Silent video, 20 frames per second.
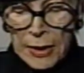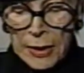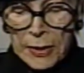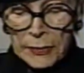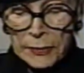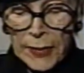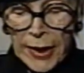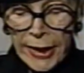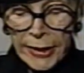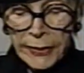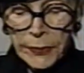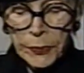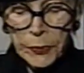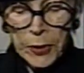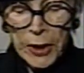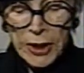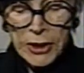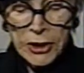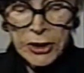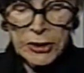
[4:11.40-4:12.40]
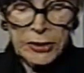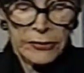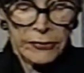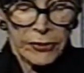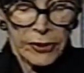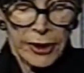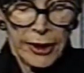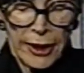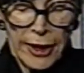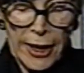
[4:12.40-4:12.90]
My impression of
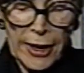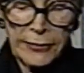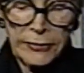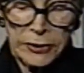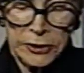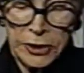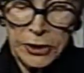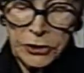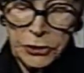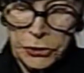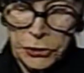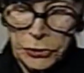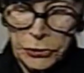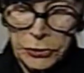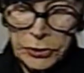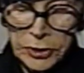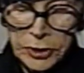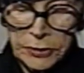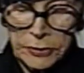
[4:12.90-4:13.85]
the Catholic Church